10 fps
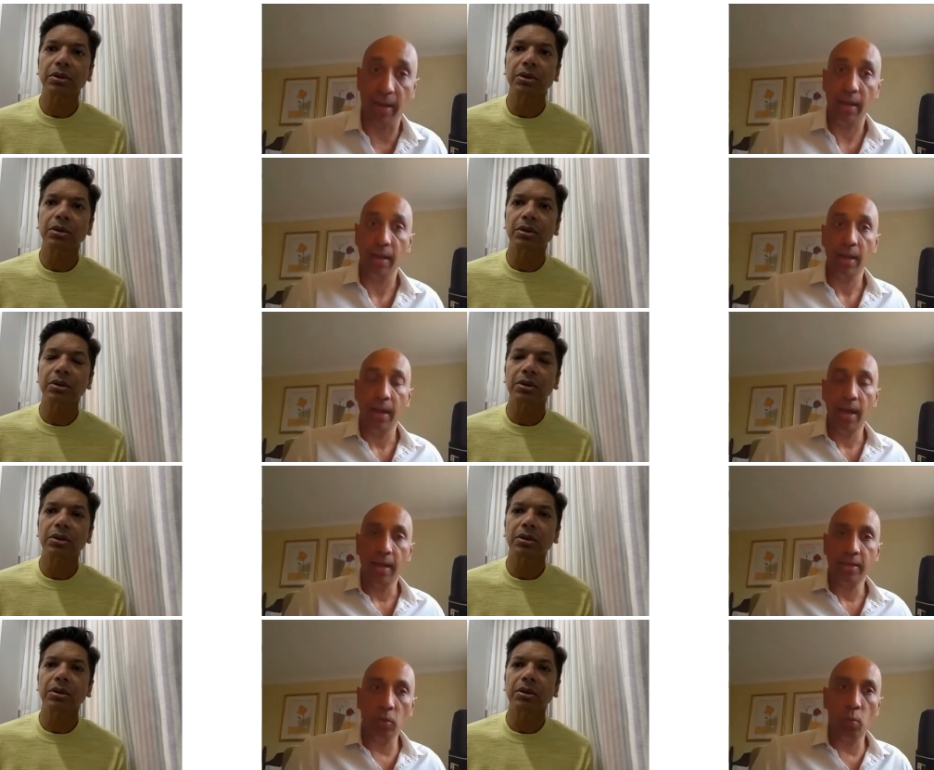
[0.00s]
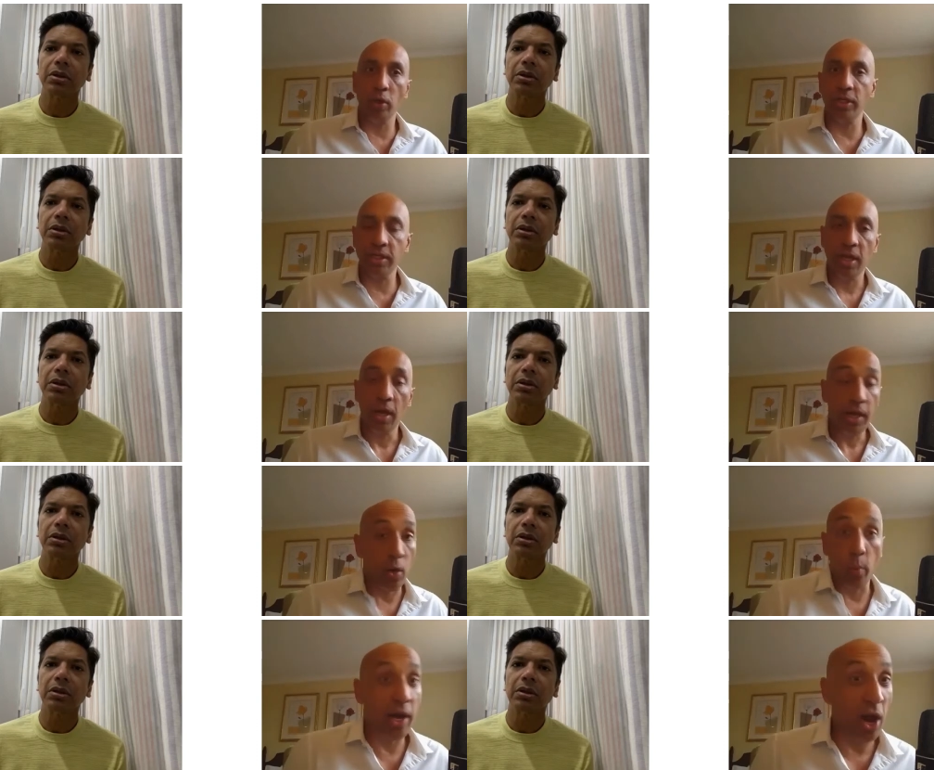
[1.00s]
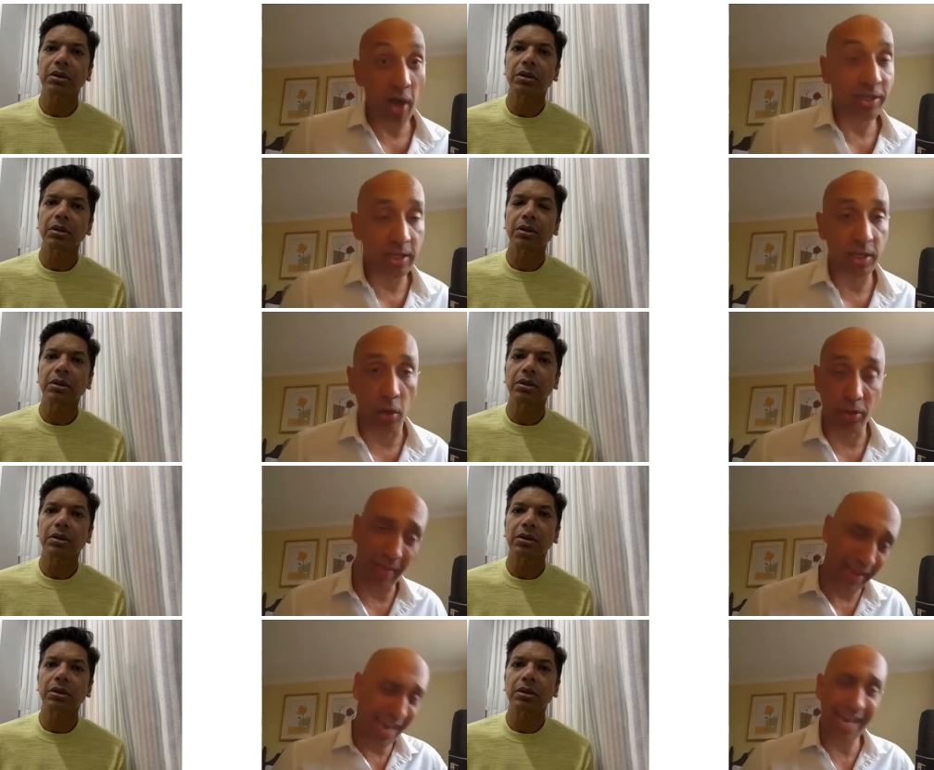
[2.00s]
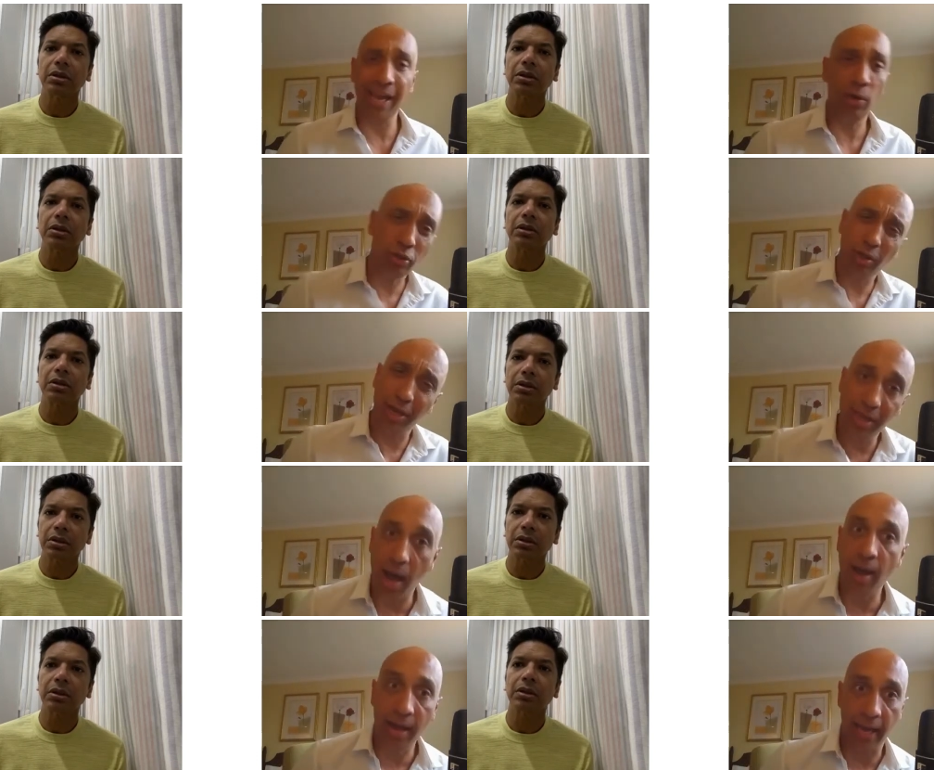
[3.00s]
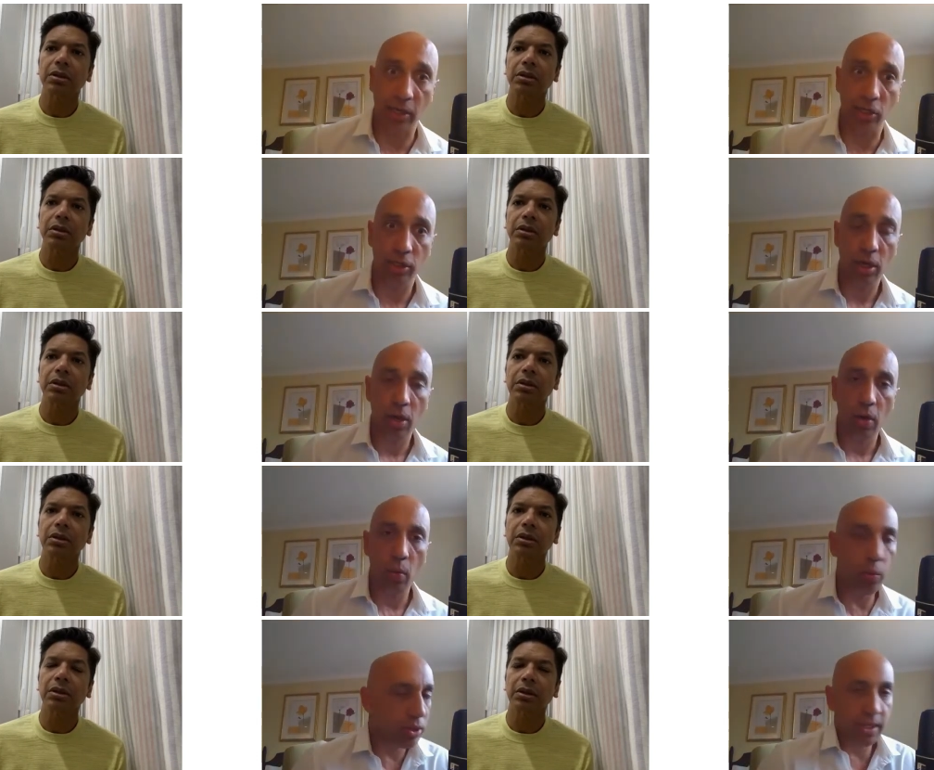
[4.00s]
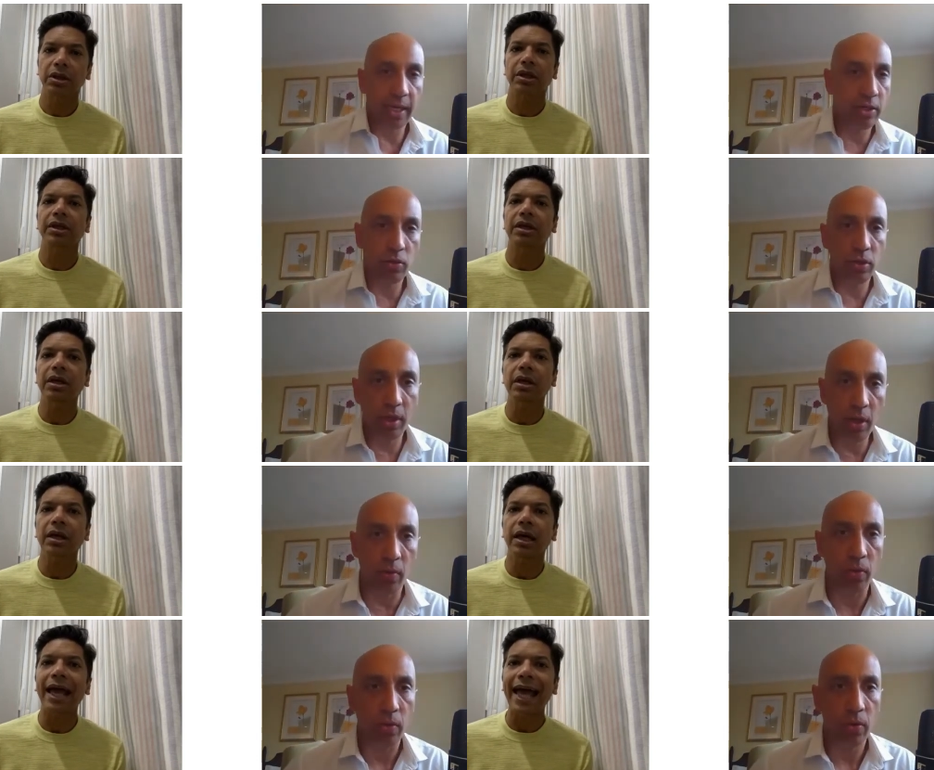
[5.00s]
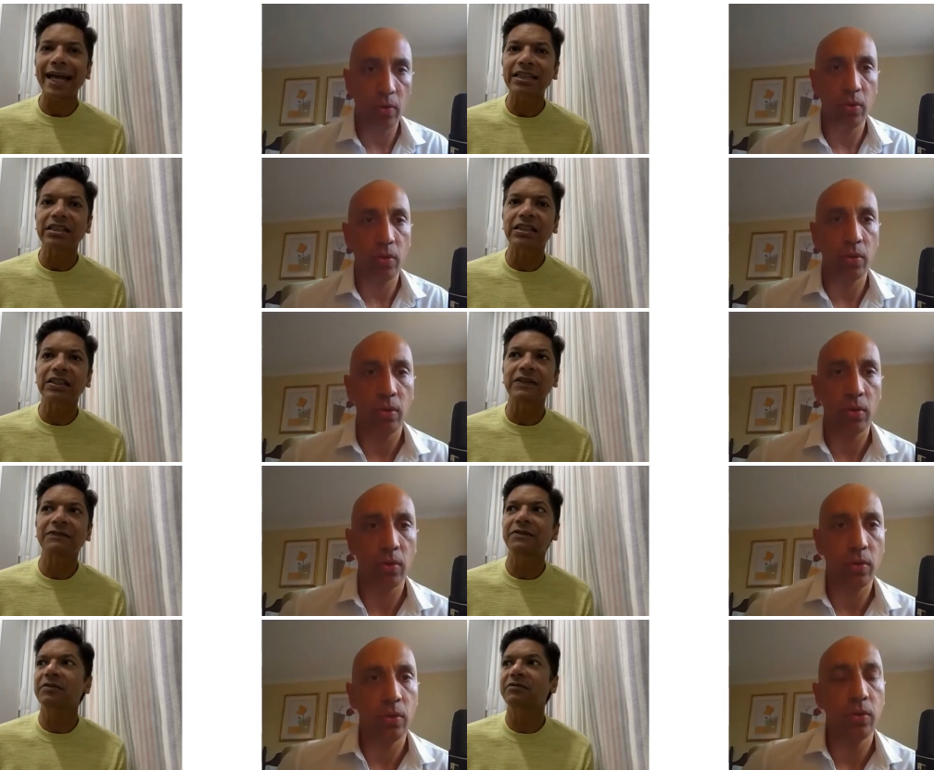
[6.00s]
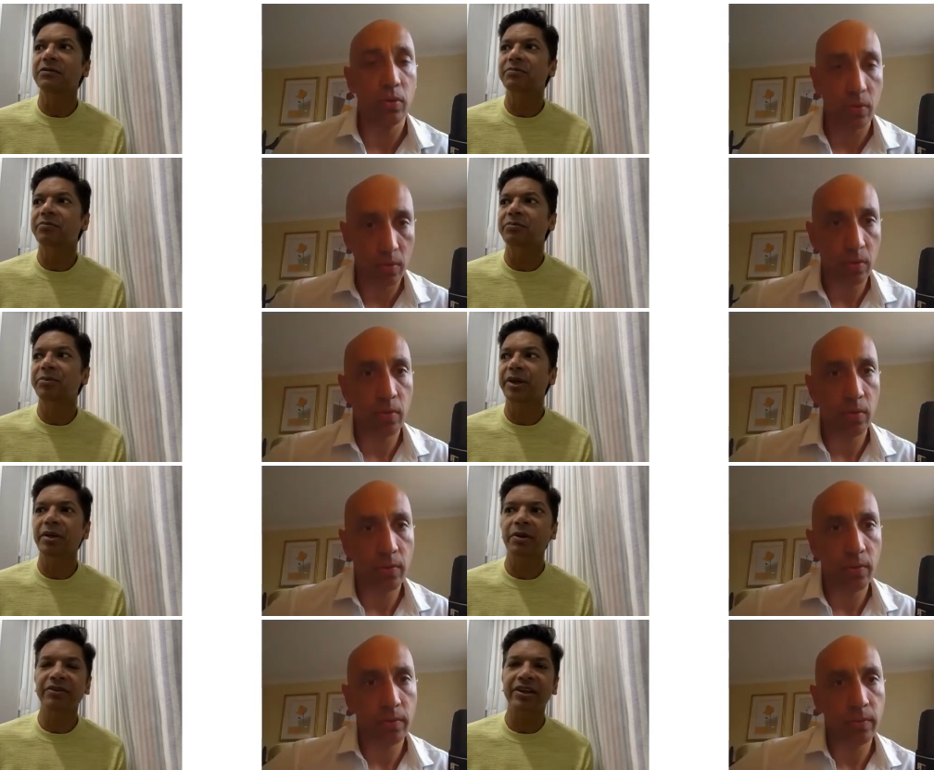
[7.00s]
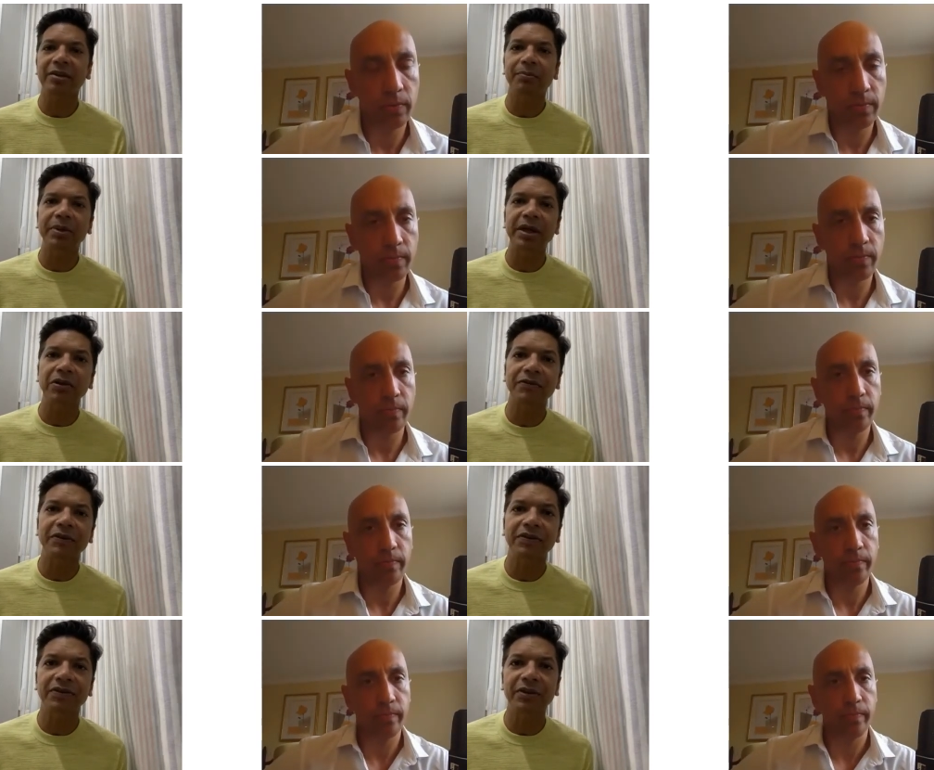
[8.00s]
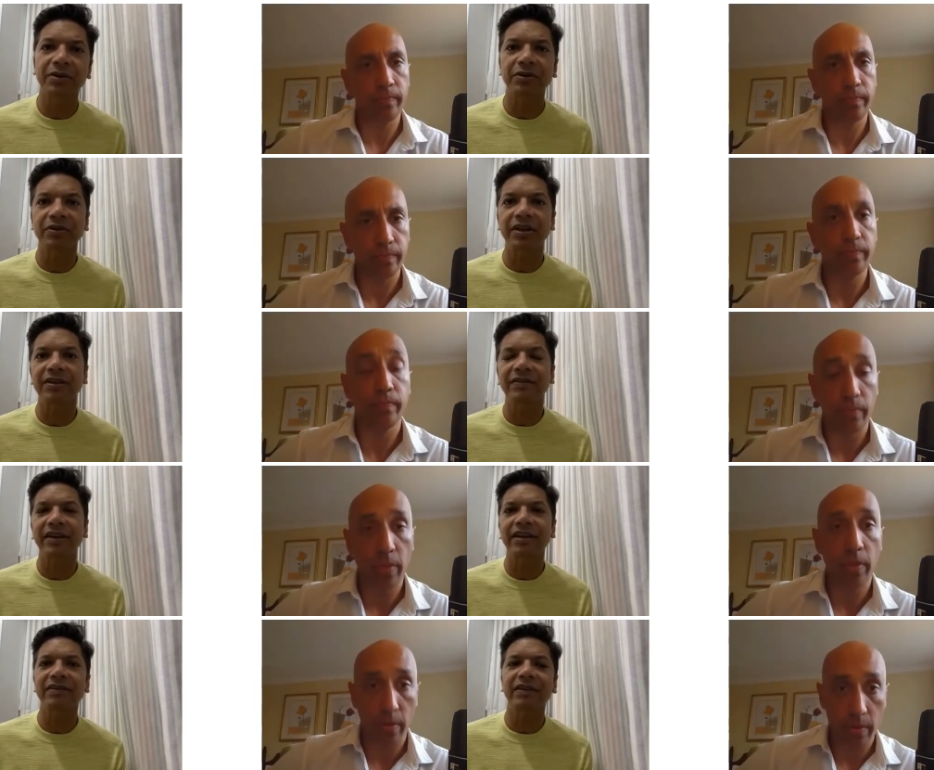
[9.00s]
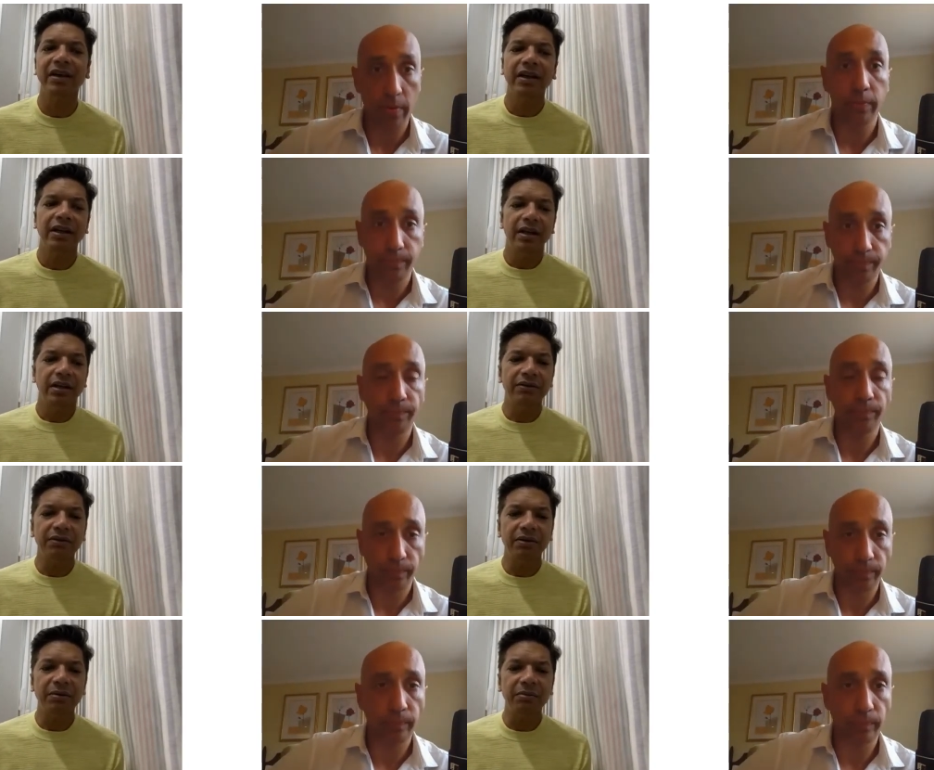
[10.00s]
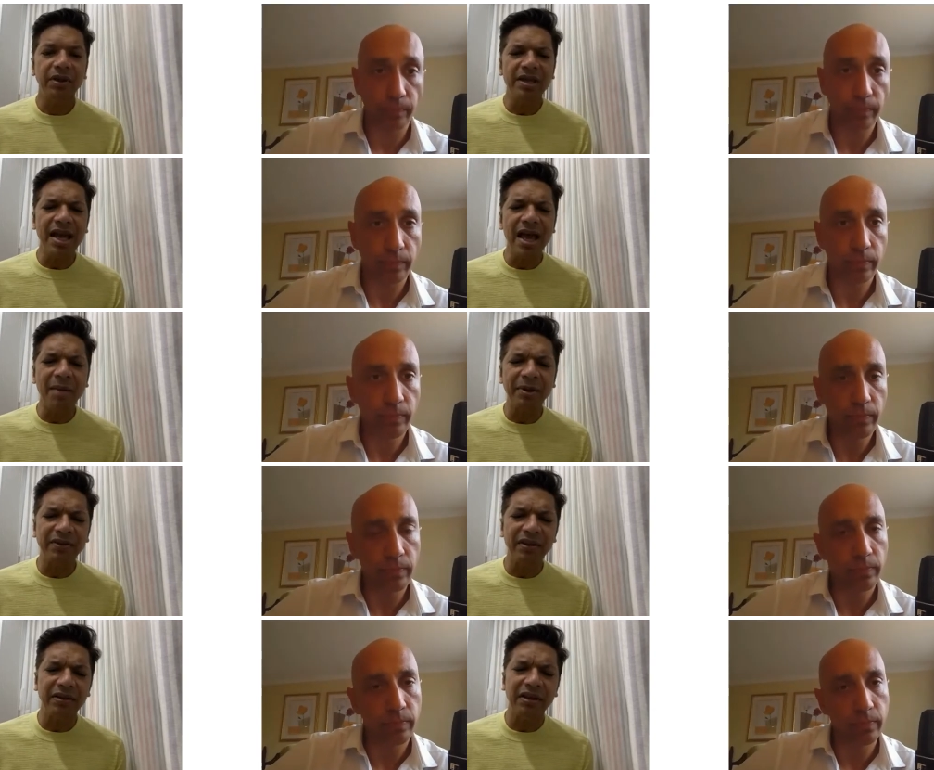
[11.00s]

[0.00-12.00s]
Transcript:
Speaker 1: it. So what does you know when an artist goes like that? KK also at a young age, what does that do yeah. to you?
Speaker 2: Active, pretty much at the peak of his you know skill sets. So yeah, I mean, see,